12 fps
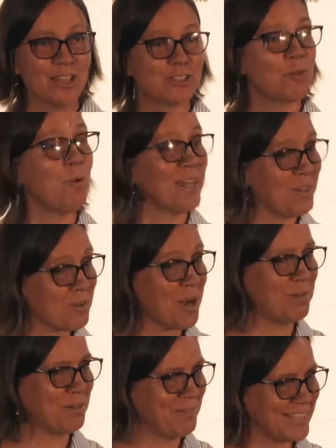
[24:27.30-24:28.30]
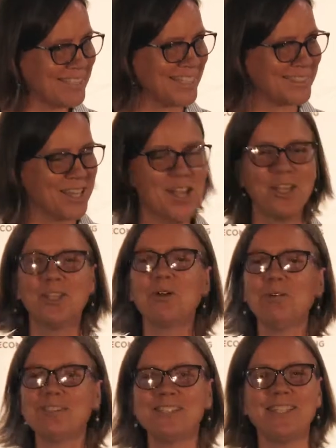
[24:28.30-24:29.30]
So when you come and visit,
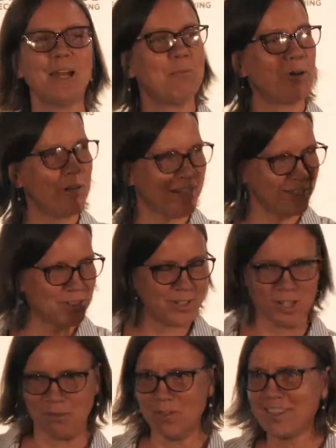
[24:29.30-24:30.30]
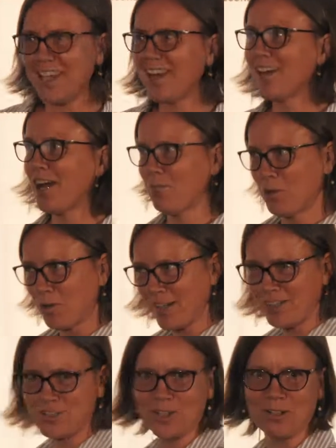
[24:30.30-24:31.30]
you will see a moringa tree over there, a
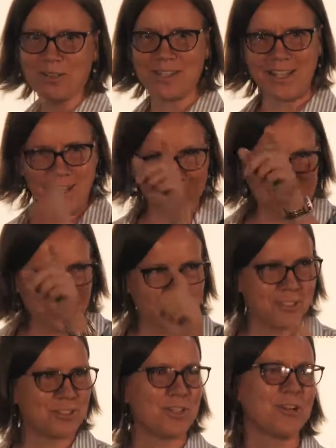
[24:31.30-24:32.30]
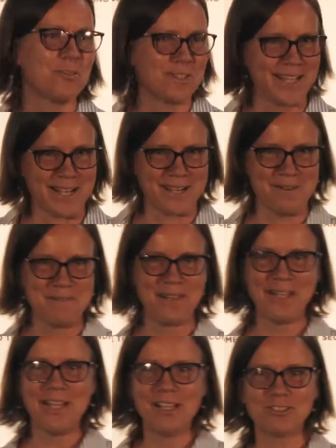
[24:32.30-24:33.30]
moringa tree over there, a moringa tree over there.
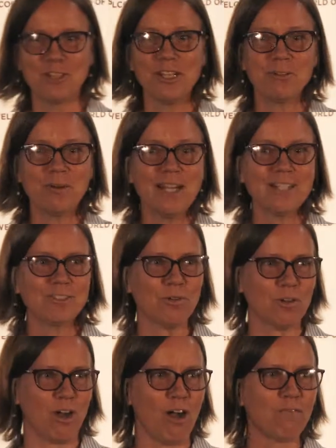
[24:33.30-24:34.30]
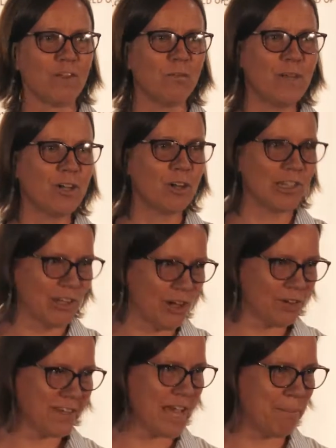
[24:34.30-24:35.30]
So it really took off, and we got a
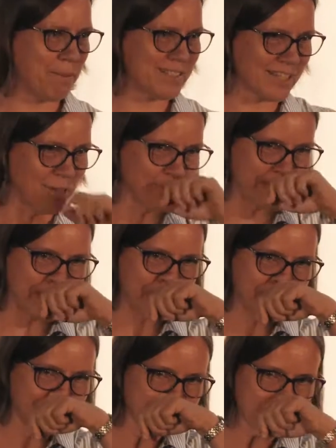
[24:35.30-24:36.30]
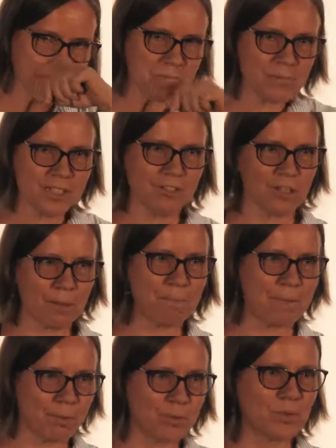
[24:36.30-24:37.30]
lot of campaigns out there so that
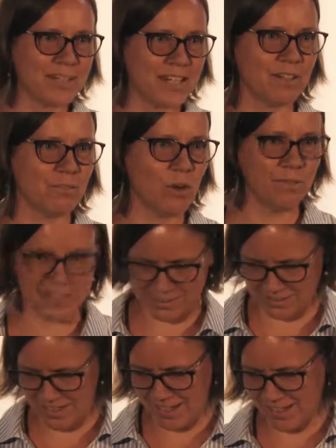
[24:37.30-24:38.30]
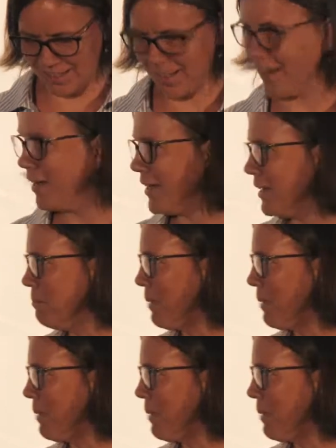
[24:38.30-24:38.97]
people could get involved in